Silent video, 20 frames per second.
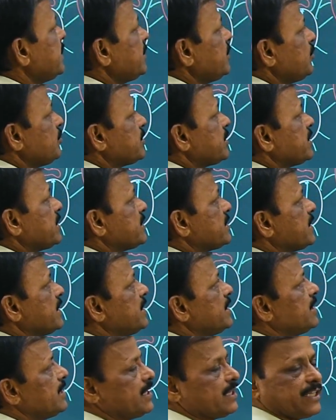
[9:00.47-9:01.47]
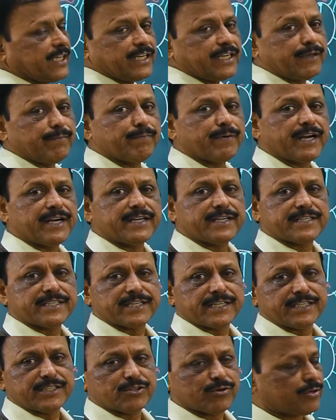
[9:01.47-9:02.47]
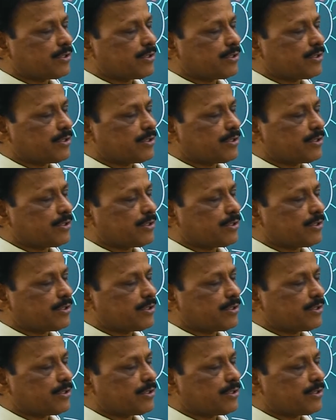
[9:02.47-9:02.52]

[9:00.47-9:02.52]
uterus that implantation is